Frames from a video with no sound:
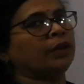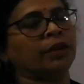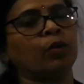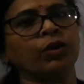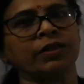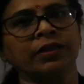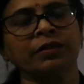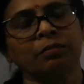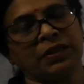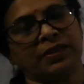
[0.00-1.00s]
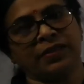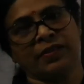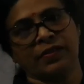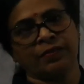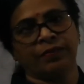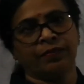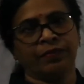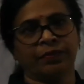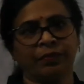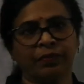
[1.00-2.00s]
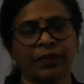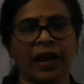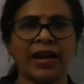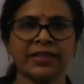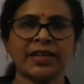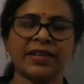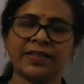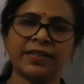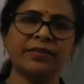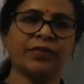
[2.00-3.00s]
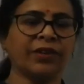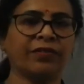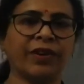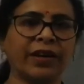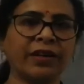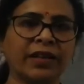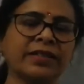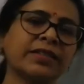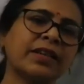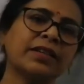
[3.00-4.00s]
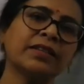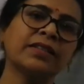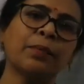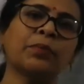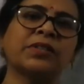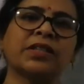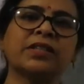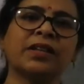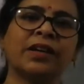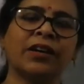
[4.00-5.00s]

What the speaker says: The water bases. As the acid we define, the acid are the substance